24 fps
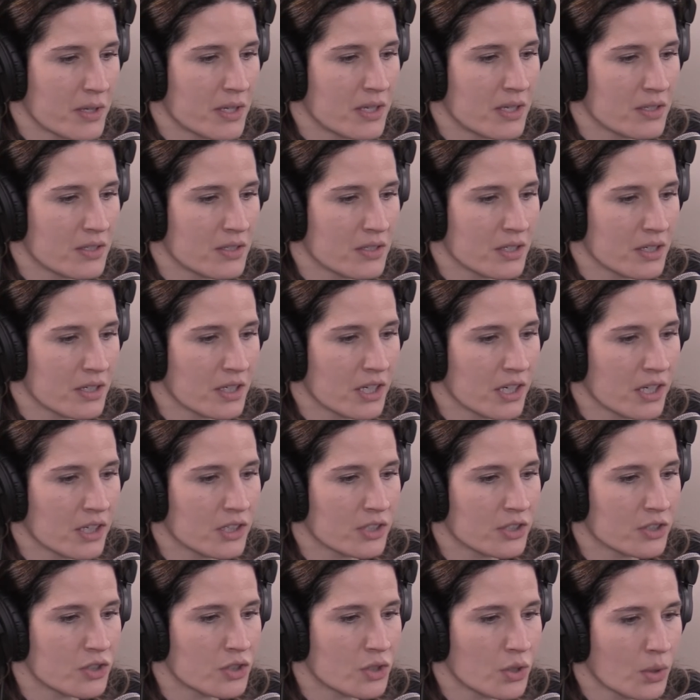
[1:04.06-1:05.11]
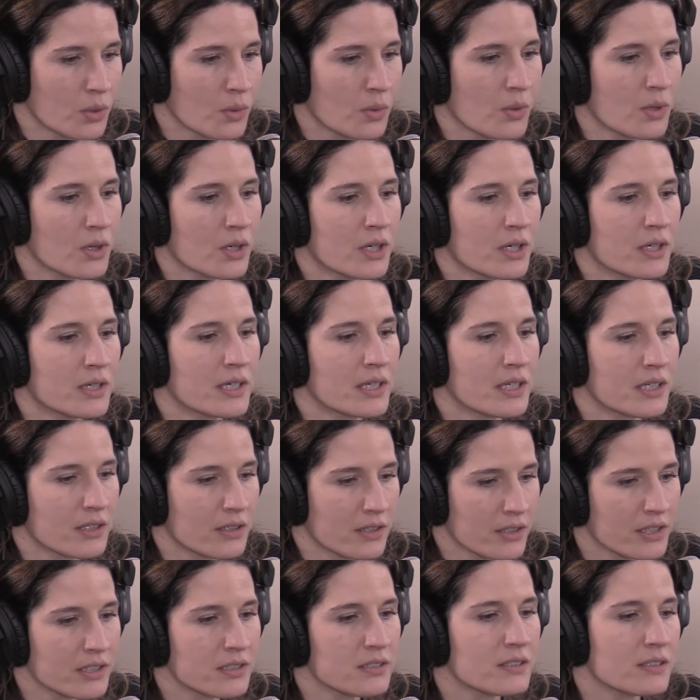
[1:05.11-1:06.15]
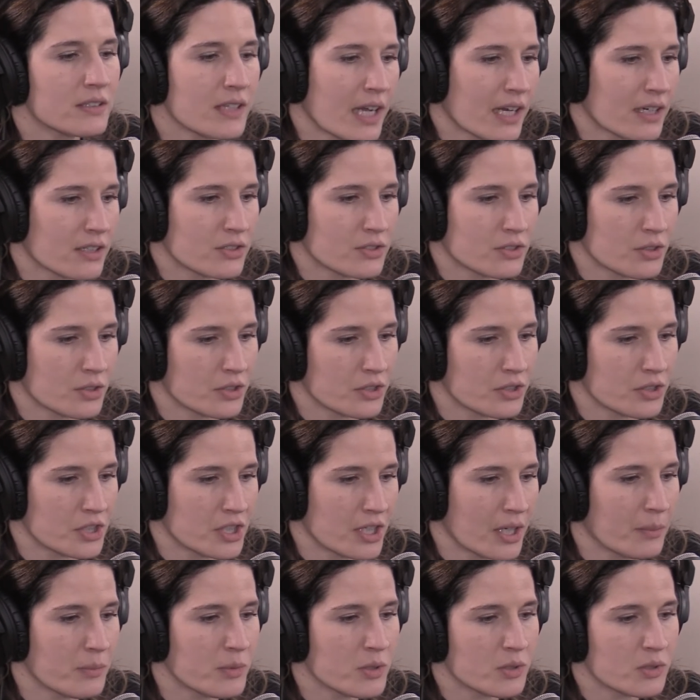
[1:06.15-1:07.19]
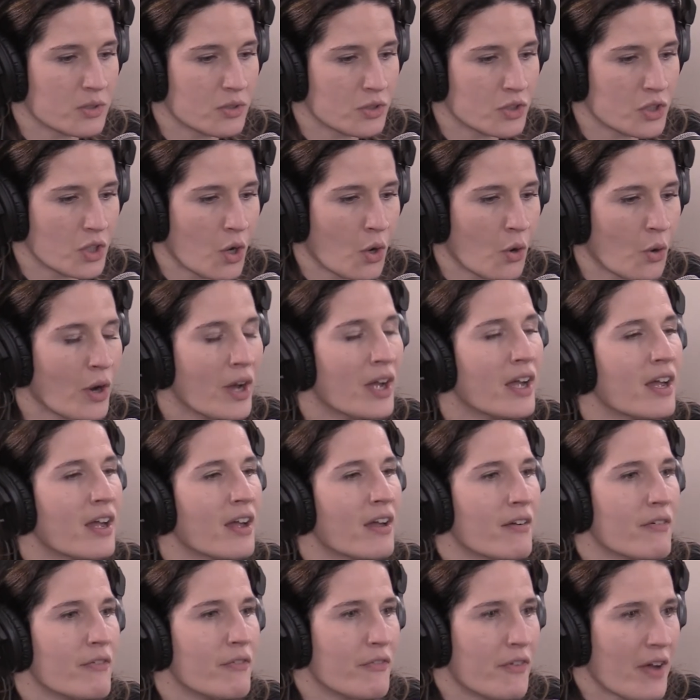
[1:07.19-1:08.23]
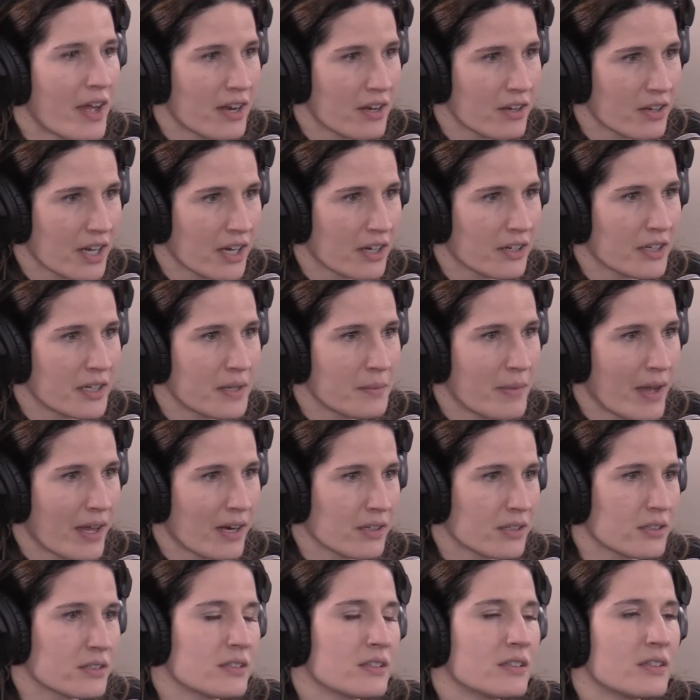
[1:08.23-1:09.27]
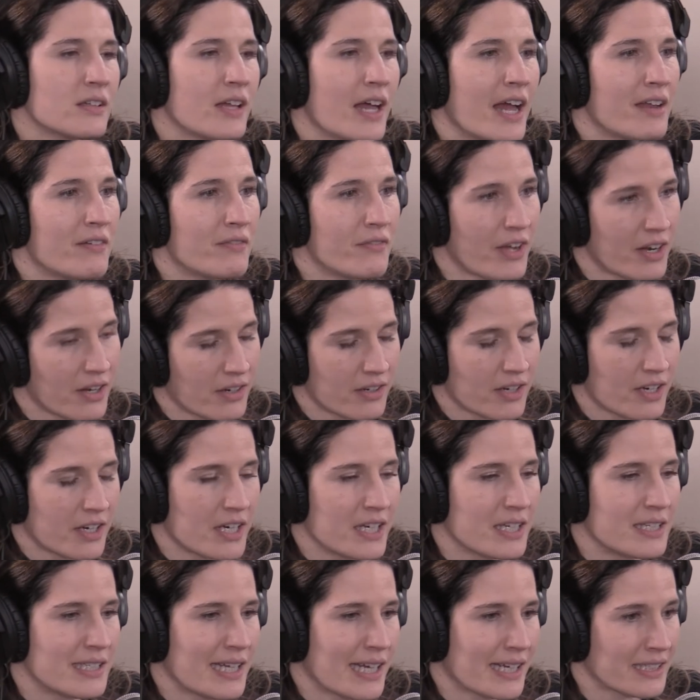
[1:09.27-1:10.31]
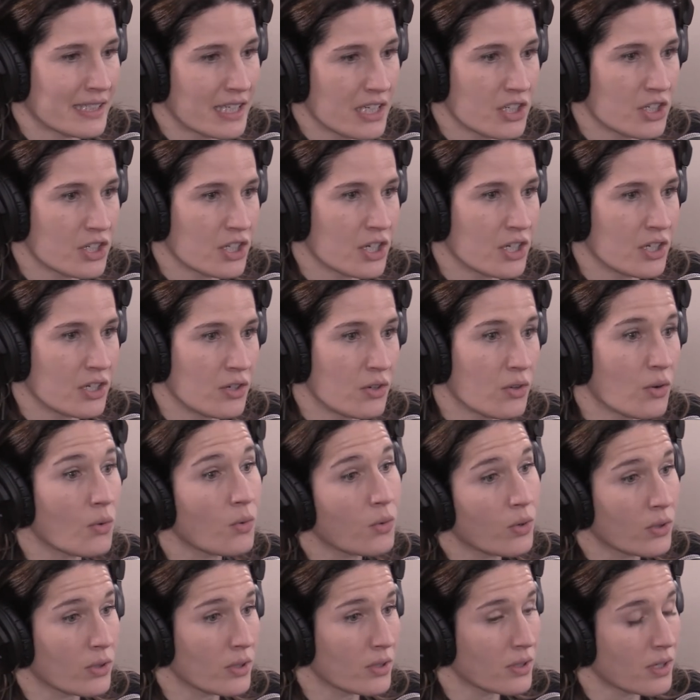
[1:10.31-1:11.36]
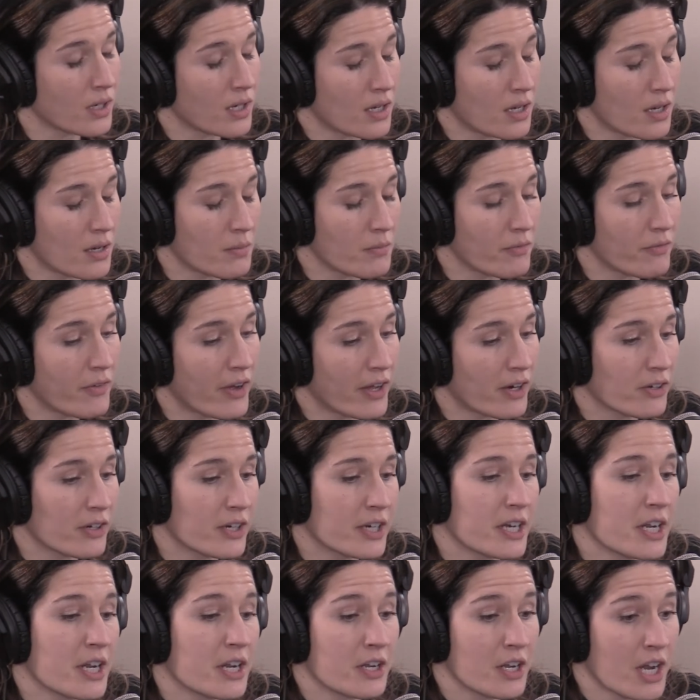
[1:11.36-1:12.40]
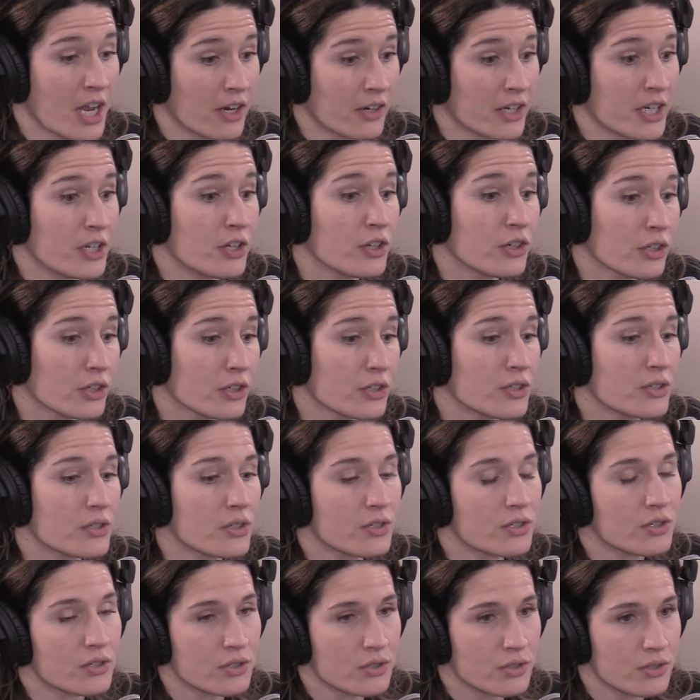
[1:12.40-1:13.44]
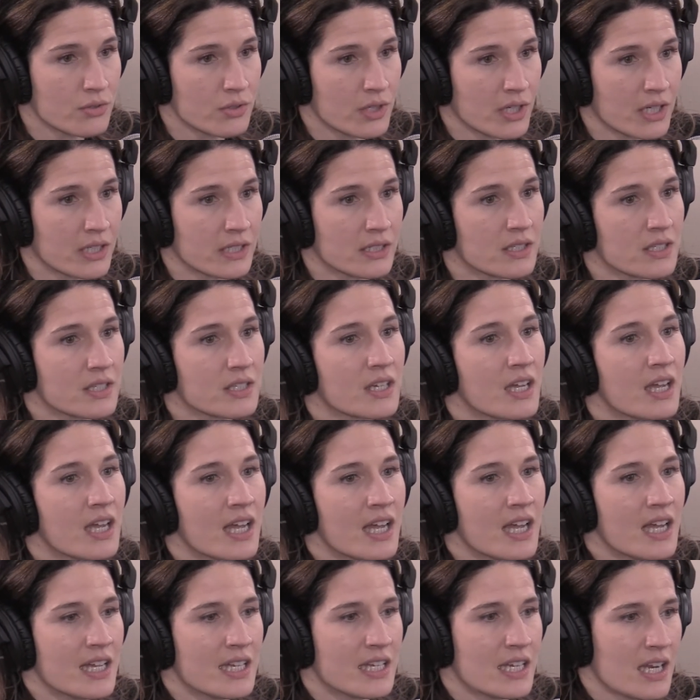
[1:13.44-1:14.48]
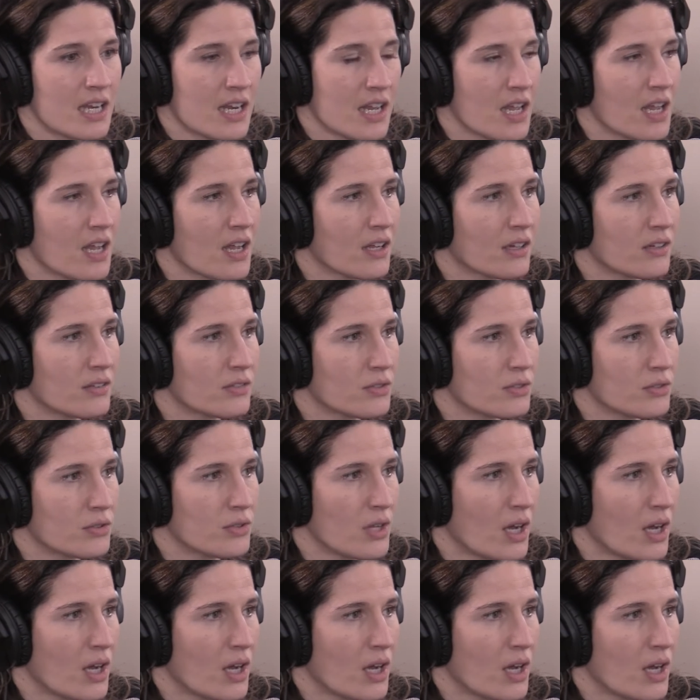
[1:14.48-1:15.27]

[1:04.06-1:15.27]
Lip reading: is geared toward clinical externships. So veterinary medical and veterinary technician or veterinary nurse students needing